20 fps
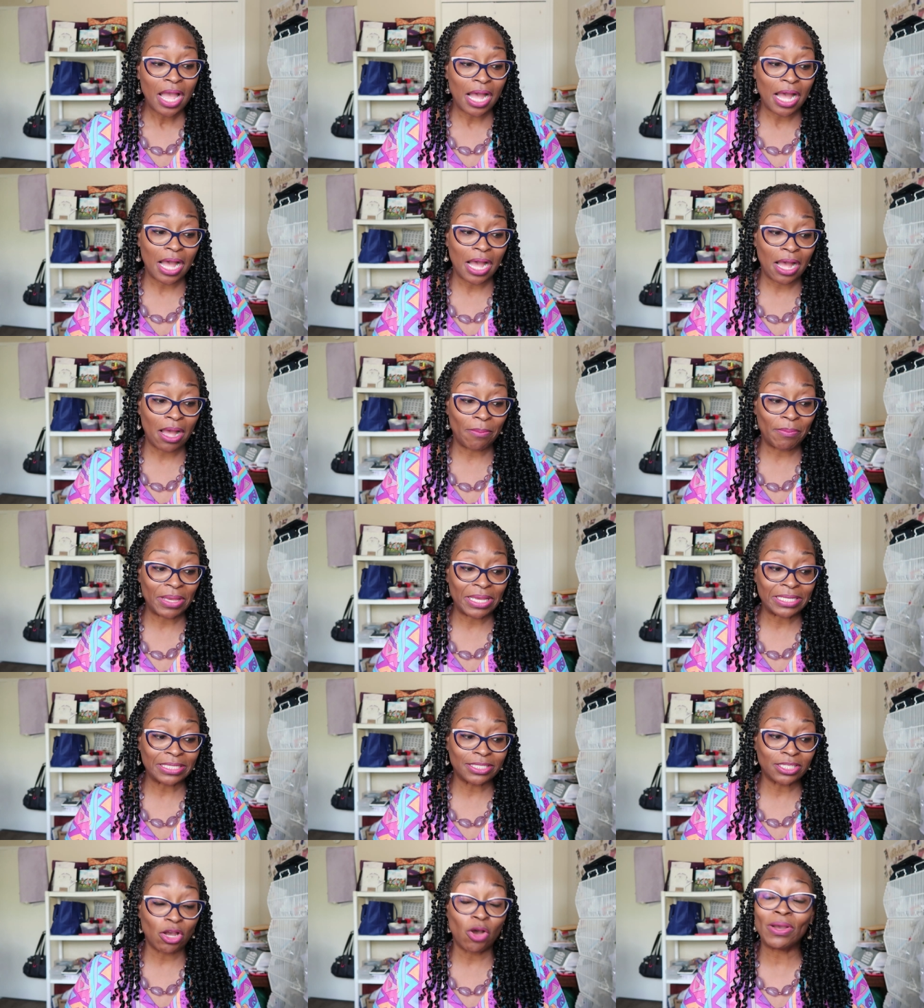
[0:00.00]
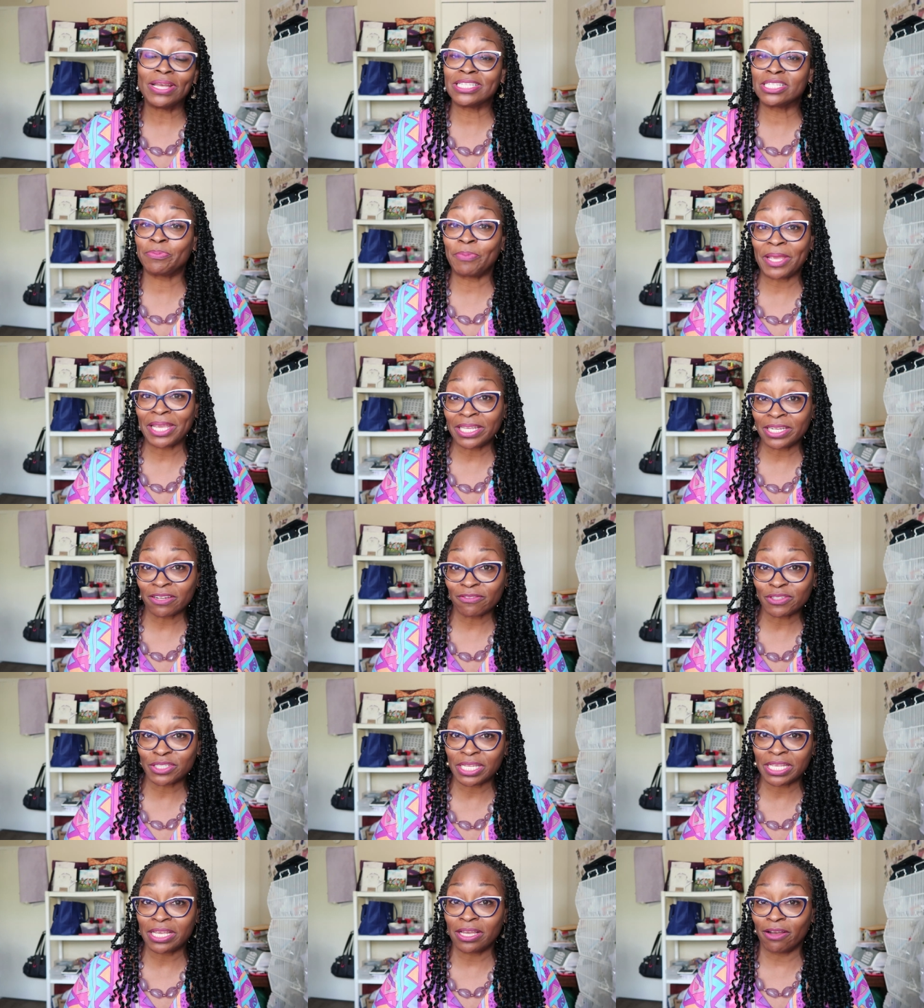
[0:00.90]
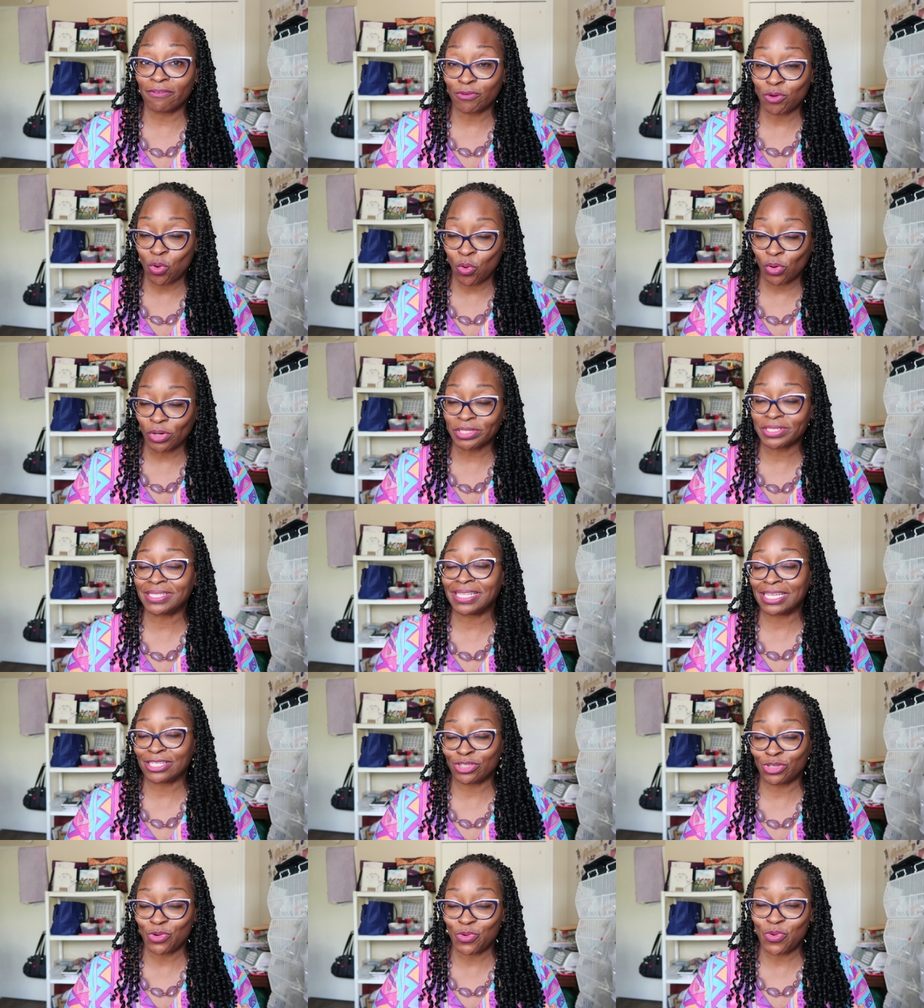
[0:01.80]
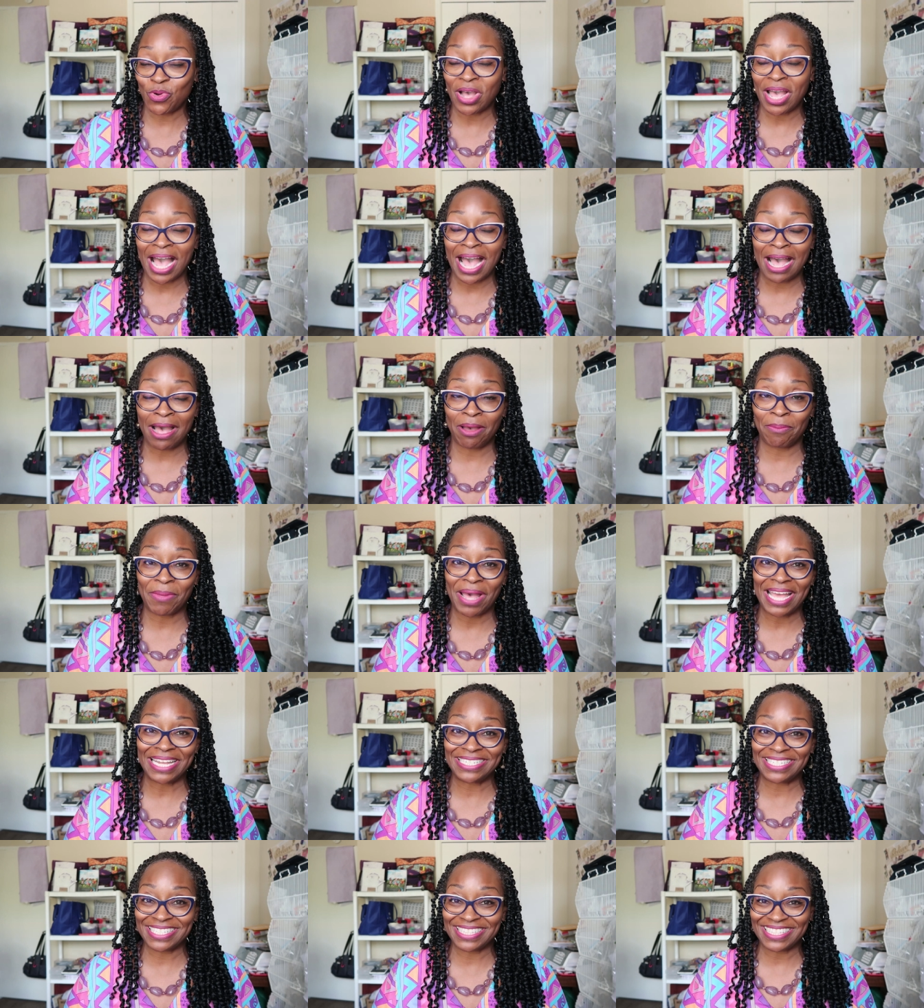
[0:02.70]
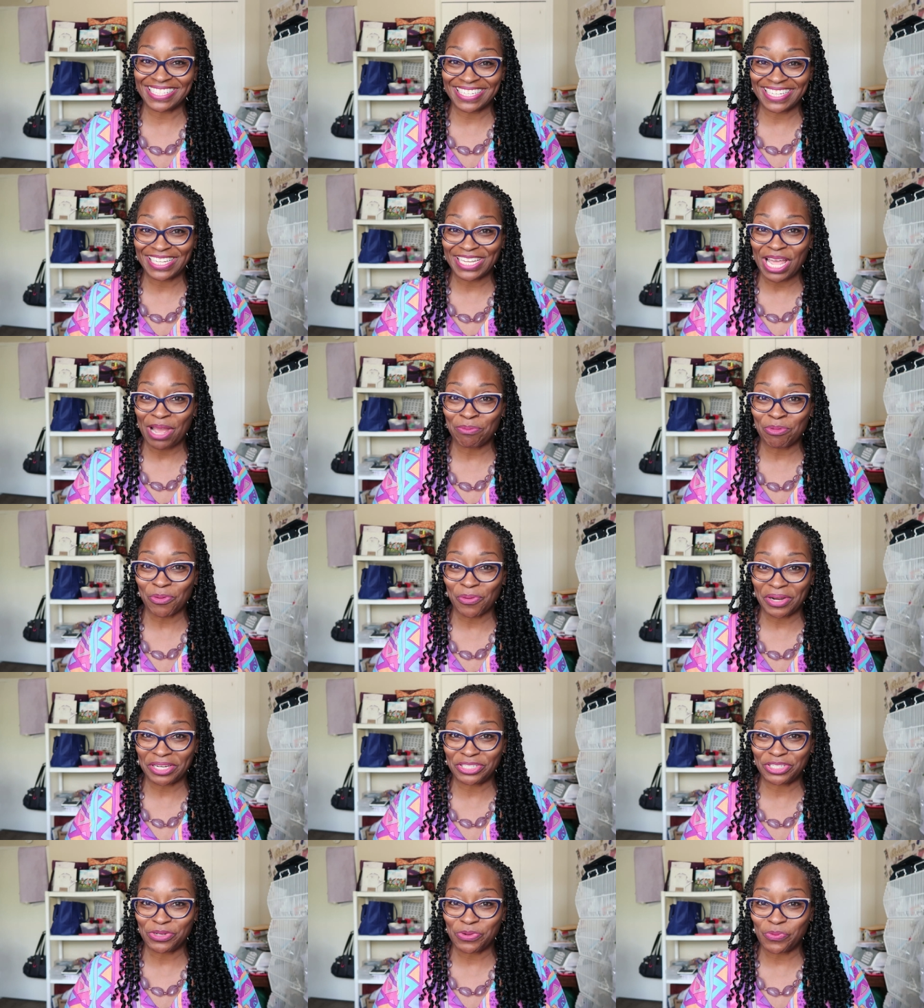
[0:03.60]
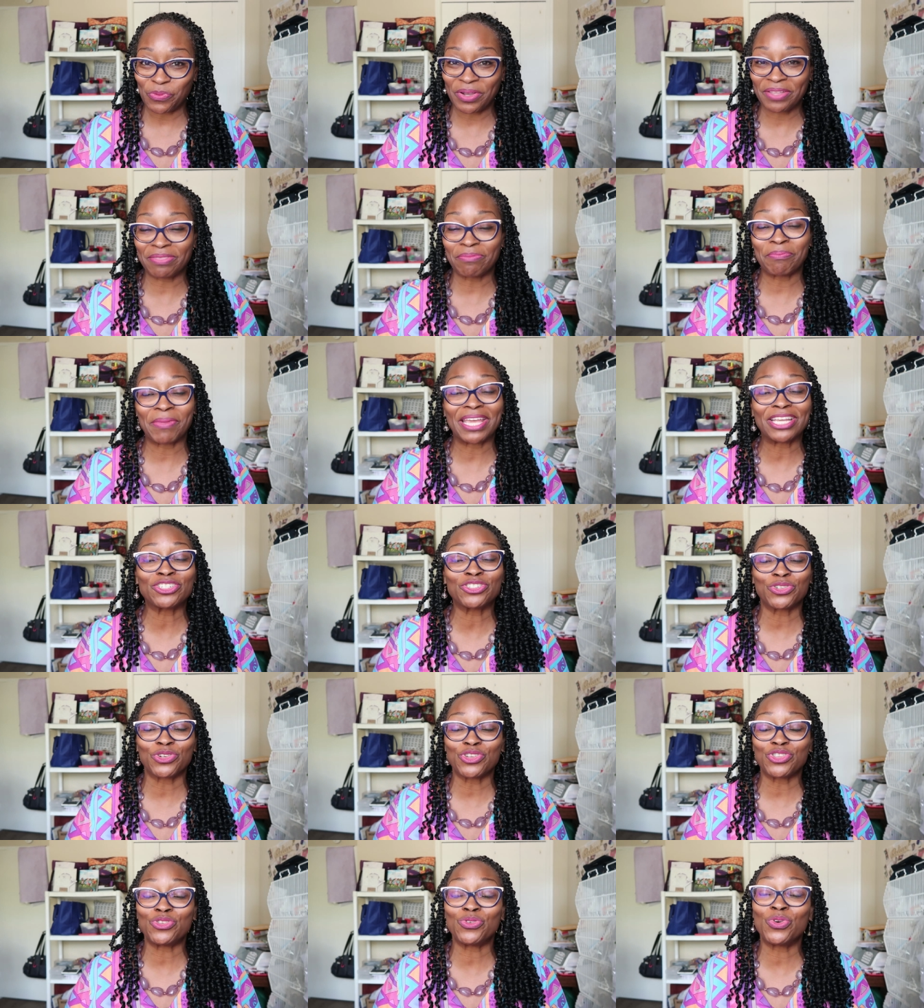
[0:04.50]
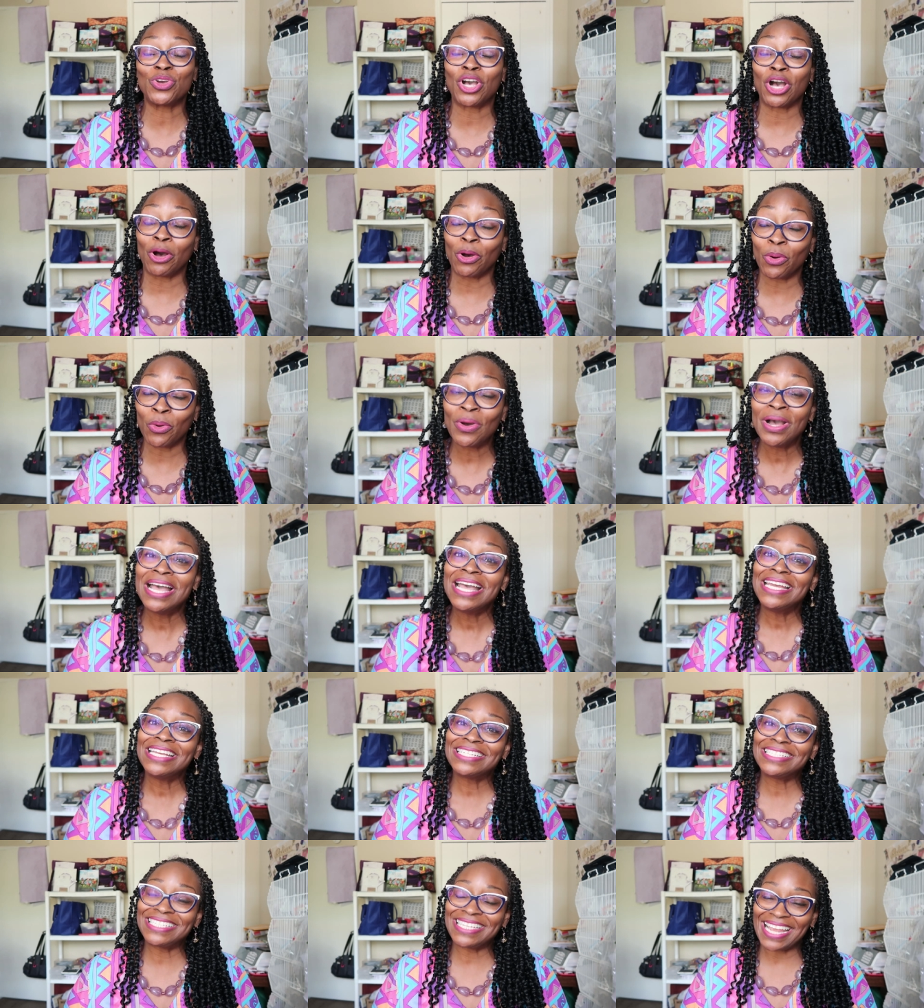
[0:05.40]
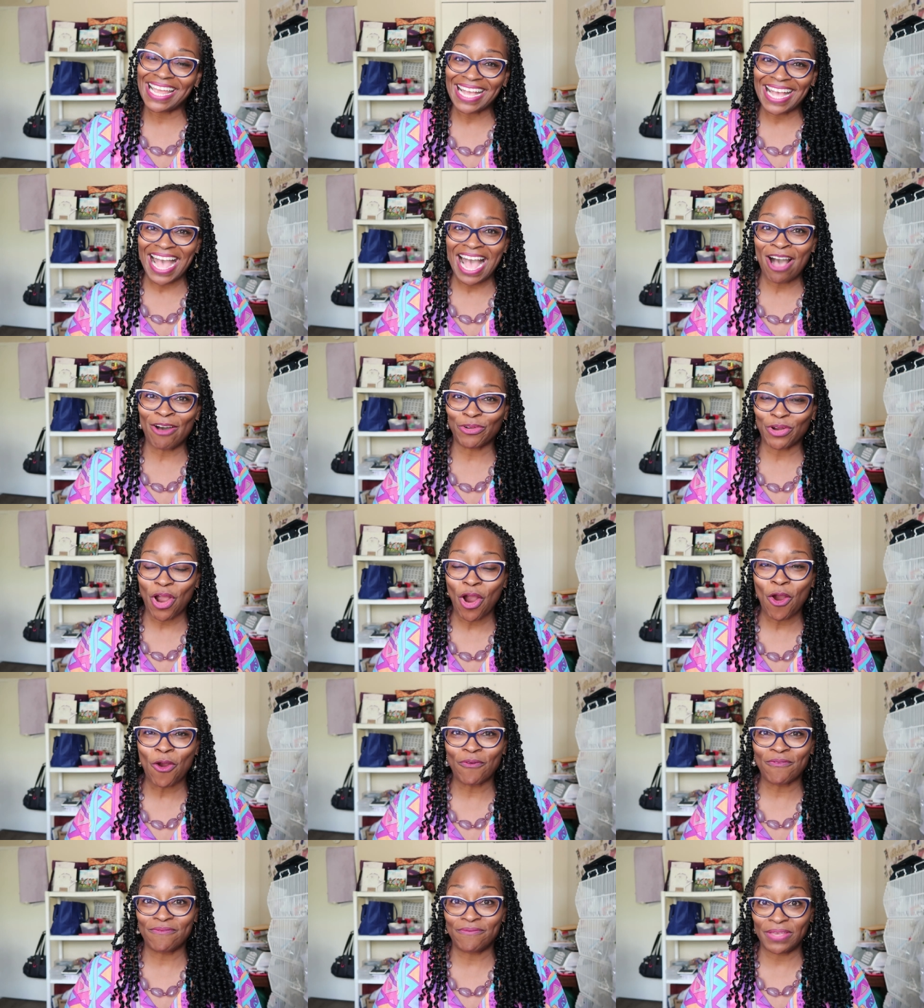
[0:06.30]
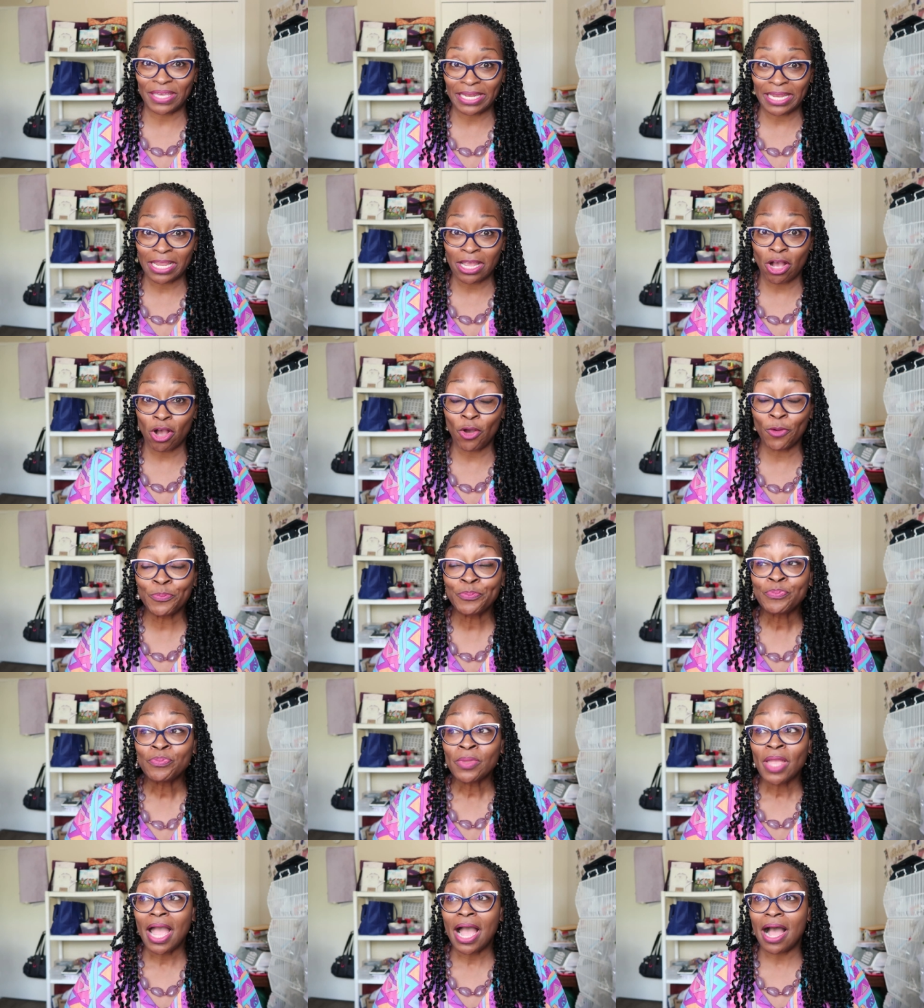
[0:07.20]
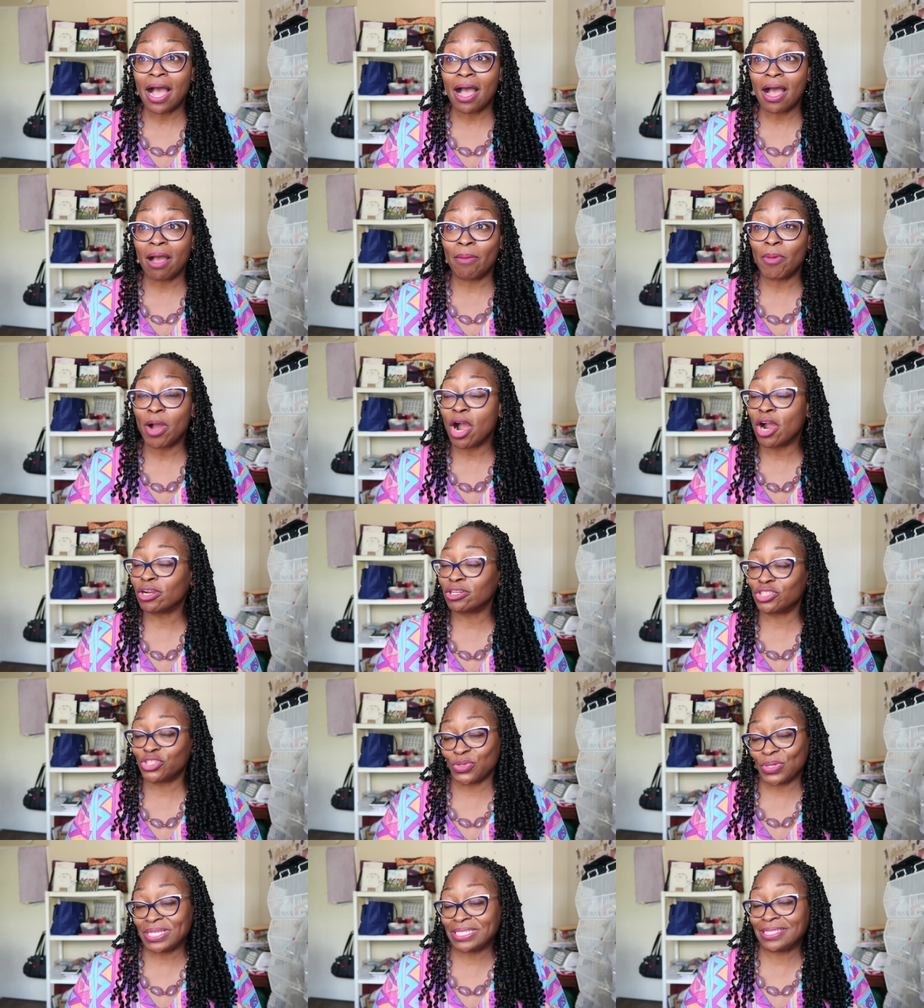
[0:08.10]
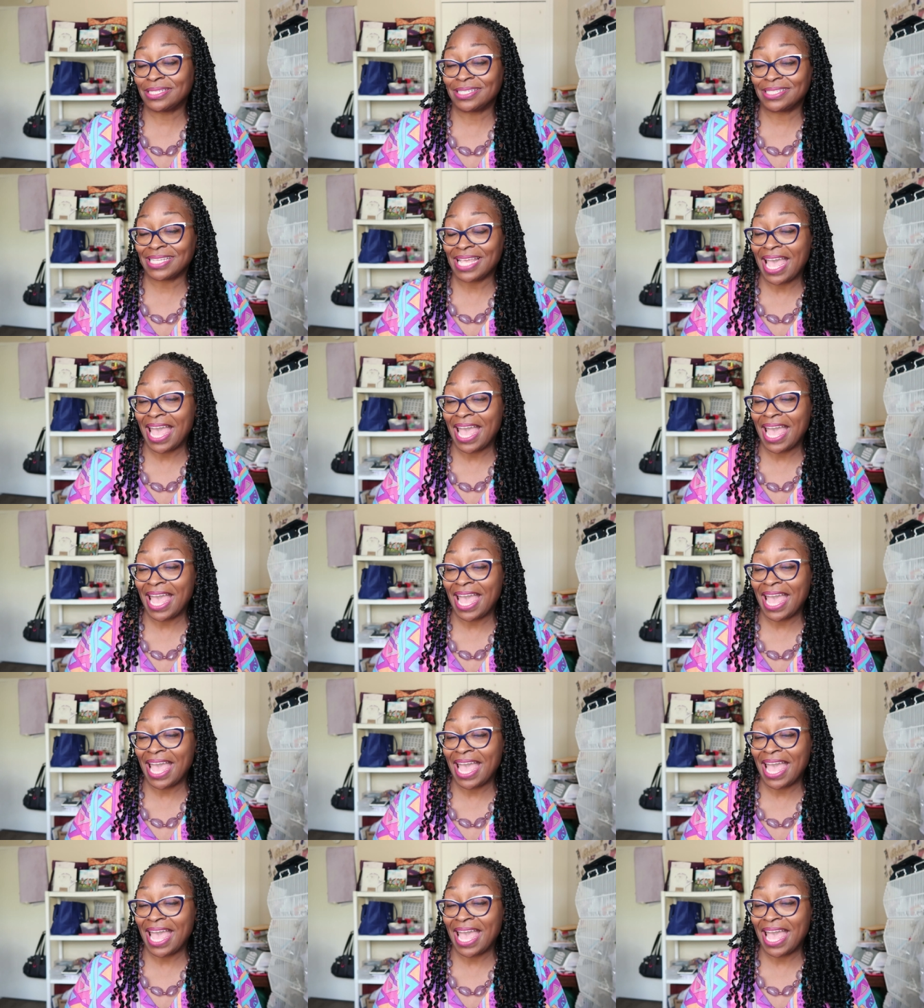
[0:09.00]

um, and so and speaking of Tea of course that's who um, I did the collaboration with make sure you go check out her video uh, her dress is